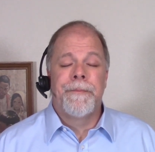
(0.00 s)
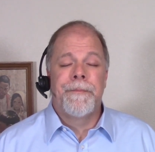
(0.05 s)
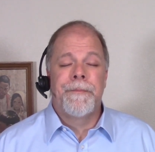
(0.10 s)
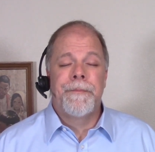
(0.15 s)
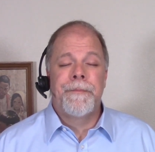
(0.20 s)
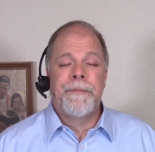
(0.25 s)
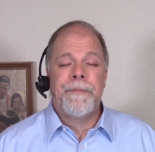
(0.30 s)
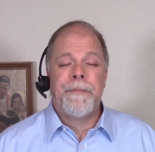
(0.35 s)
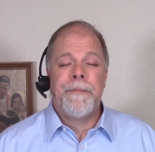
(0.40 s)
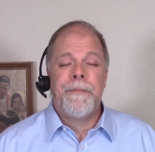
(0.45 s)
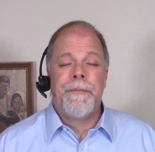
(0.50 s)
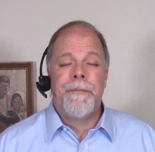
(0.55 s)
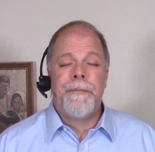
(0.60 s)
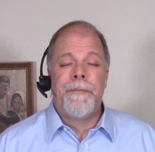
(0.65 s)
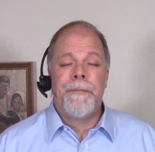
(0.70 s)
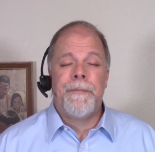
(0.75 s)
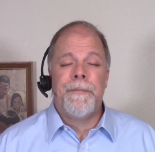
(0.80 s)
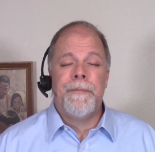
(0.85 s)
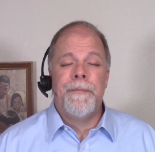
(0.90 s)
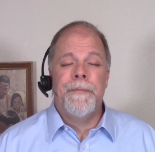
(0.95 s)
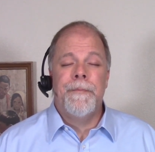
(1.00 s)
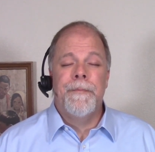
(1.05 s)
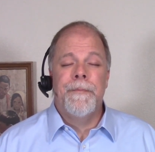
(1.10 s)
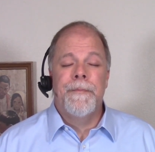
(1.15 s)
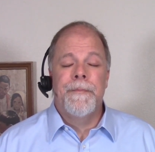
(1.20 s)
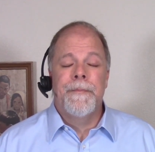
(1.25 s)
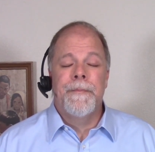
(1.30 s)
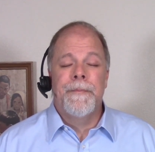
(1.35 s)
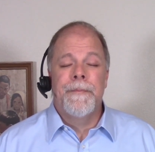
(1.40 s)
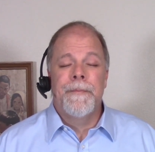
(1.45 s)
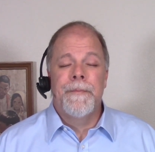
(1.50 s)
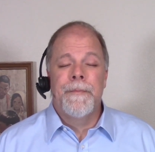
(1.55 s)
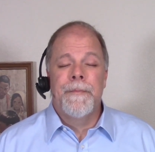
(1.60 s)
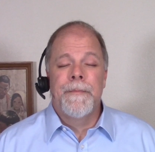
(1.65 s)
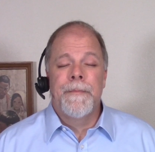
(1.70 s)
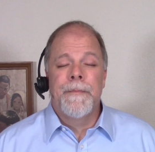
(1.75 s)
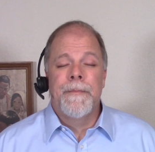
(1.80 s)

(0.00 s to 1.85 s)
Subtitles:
(no one is talking)